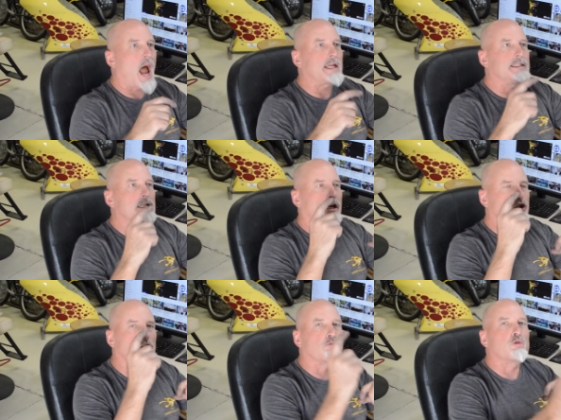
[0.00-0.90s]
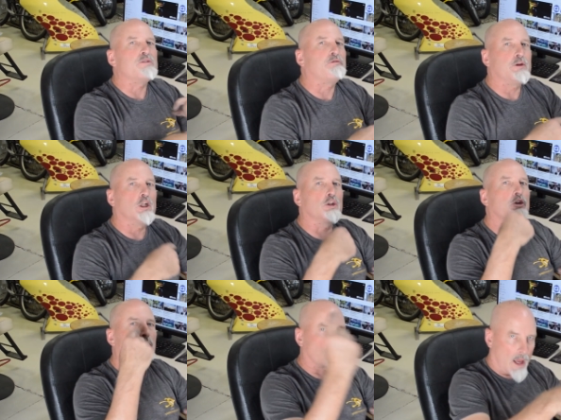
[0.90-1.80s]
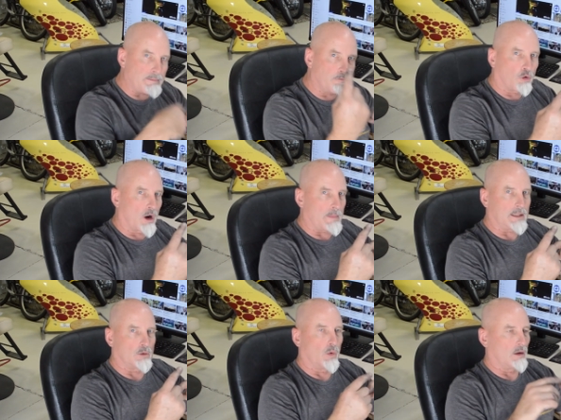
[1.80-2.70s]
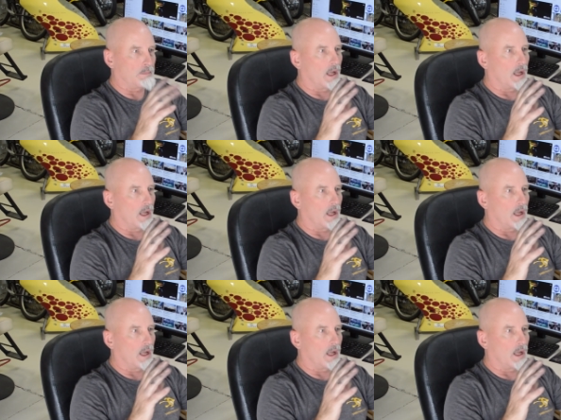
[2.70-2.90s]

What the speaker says: I should have refilled right before I made the run.